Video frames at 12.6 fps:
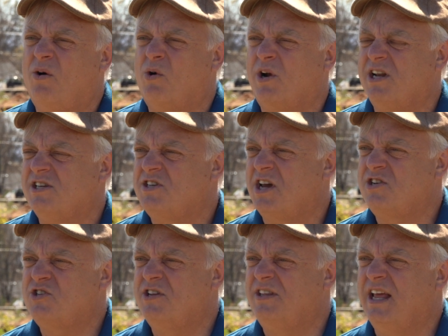
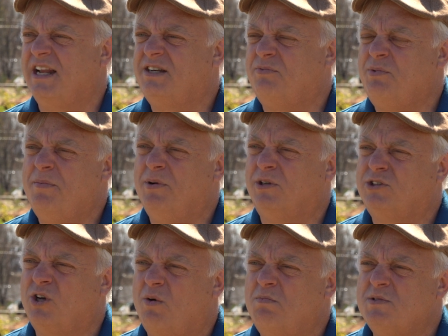organization that
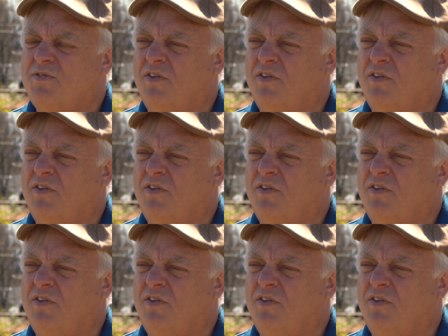rebuilds homes